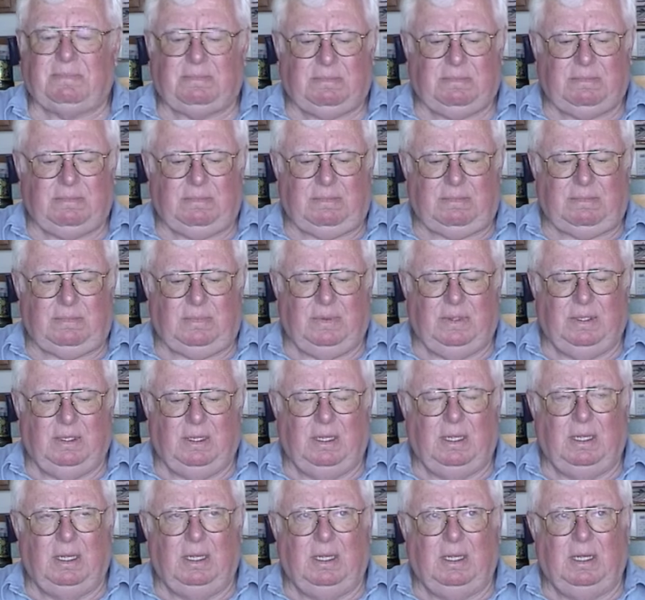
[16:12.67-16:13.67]
Mm-hmm.
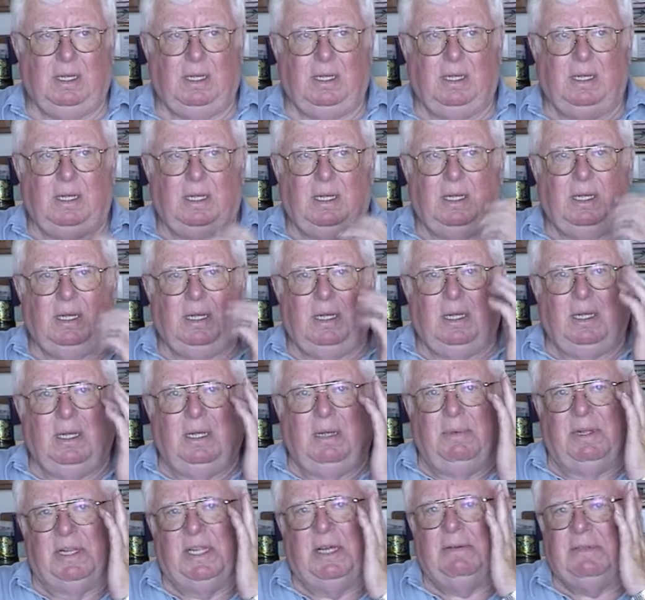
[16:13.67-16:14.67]

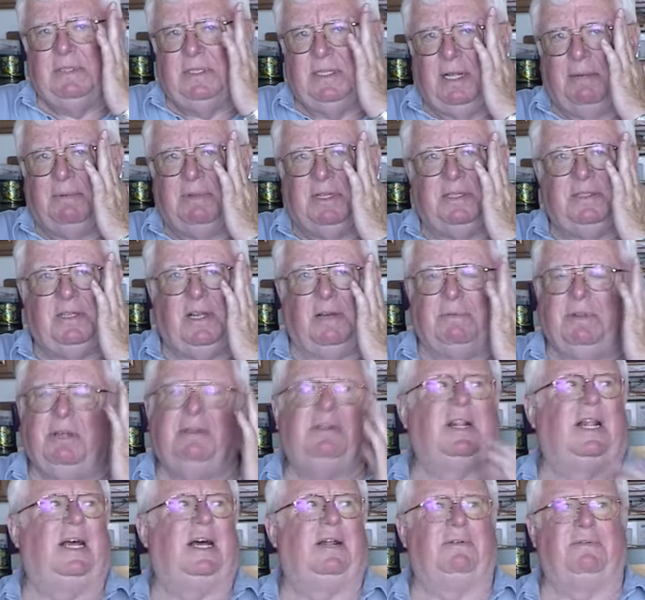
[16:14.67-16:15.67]
But that was some of the
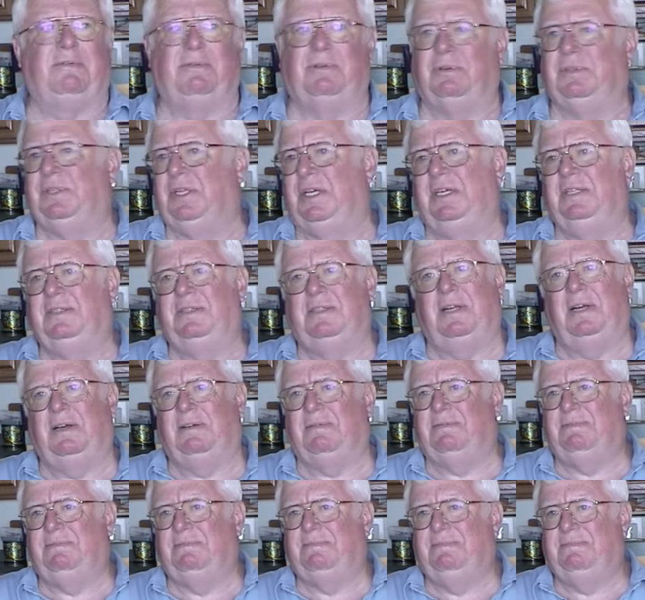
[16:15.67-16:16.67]
stuff. There's a lot of routine
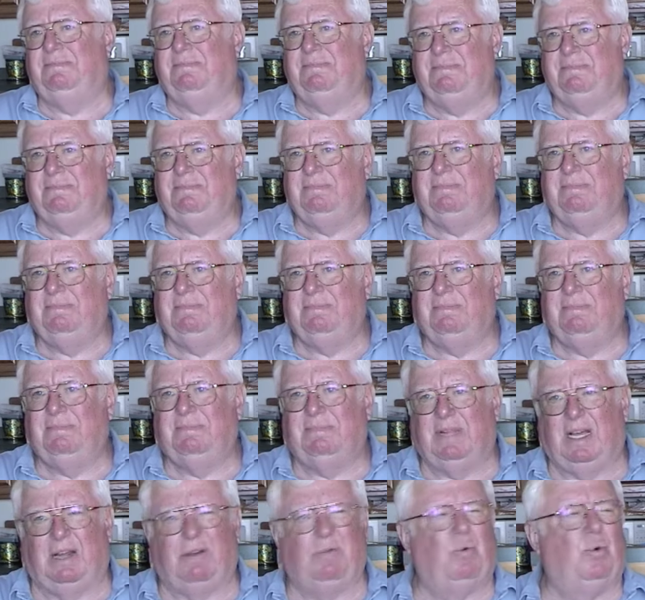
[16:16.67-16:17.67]
stuff, mm-hmm.
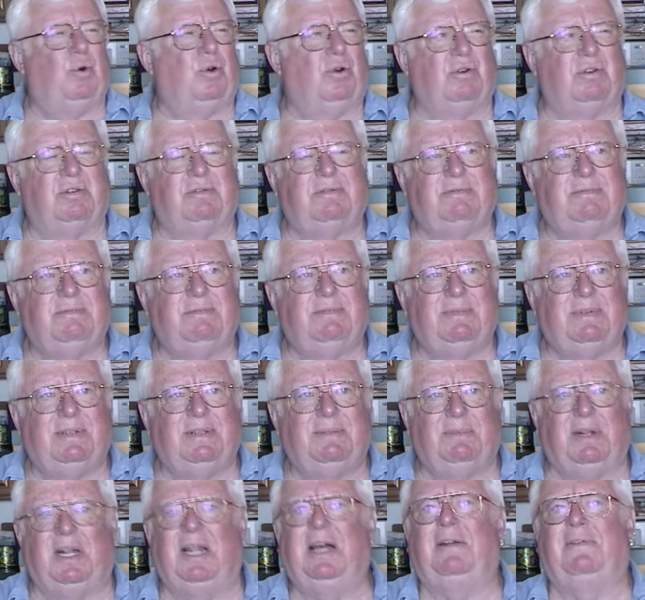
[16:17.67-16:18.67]
a lot of work,
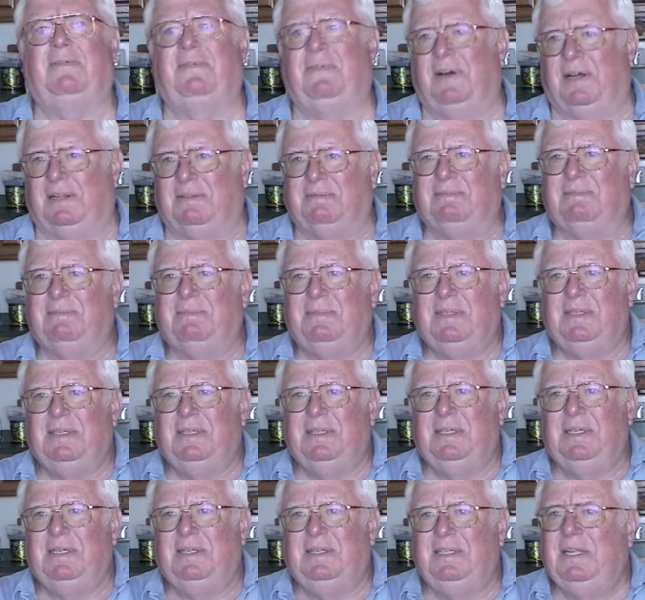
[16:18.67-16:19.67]
a lot of fun,
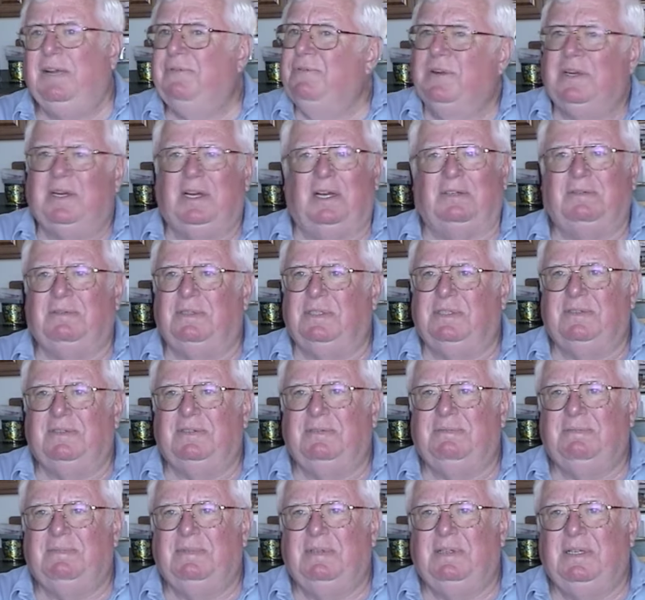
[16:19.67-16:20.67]
mm-hmm. different
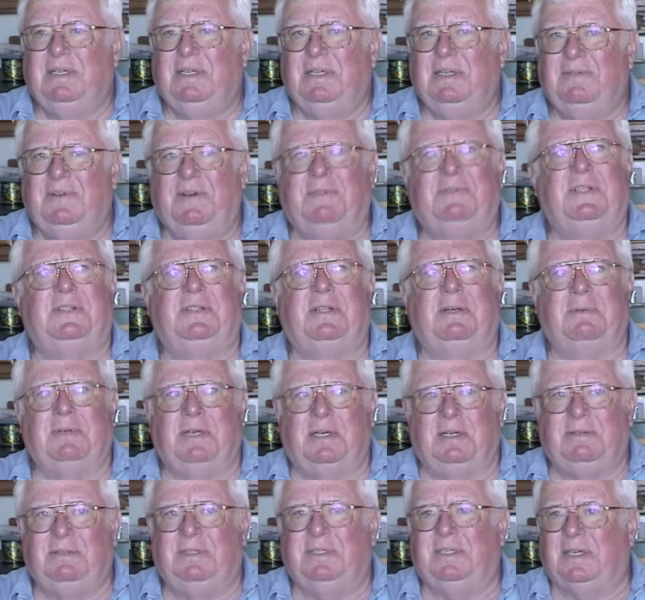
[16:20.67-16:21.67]
countries. Mm-hmm. 50
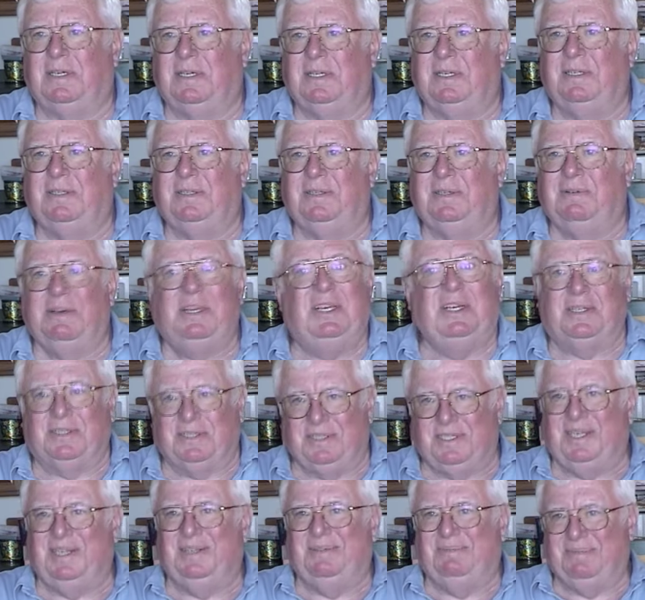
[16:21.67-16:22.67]
some countries I get into. Well, you
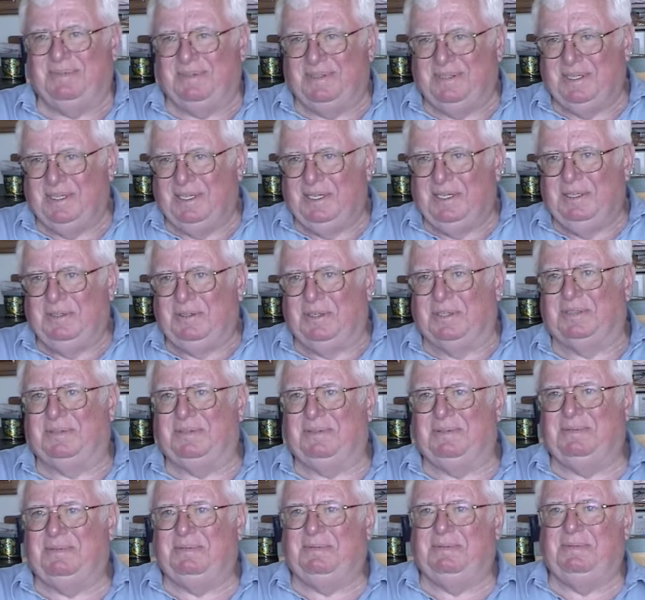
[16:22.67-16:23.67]
can see
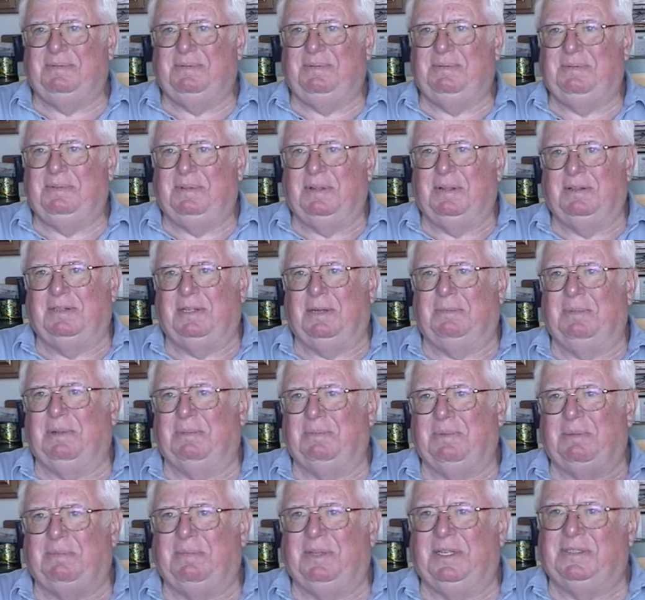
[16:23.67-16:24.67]
just
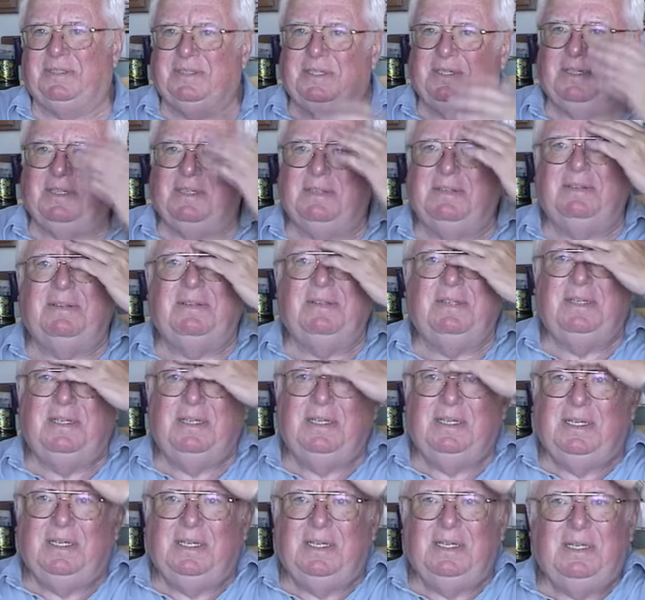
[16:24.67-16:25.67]
some of them enlisting and
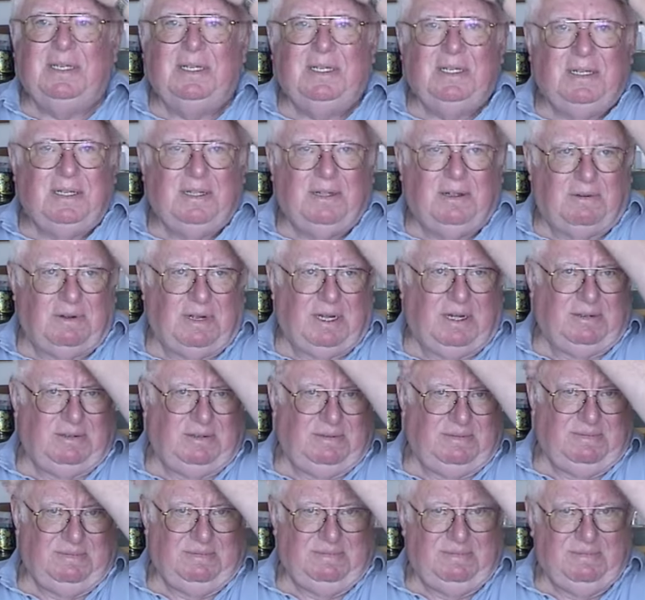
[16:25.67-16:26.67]
yes.
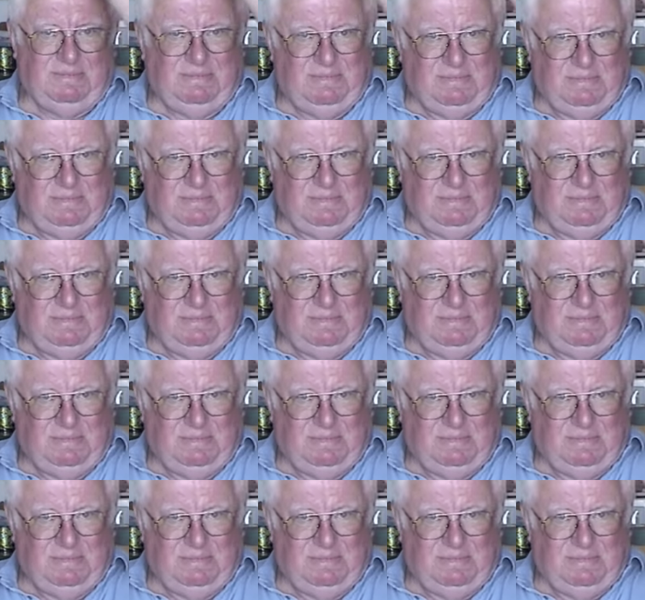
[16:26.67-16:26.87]
around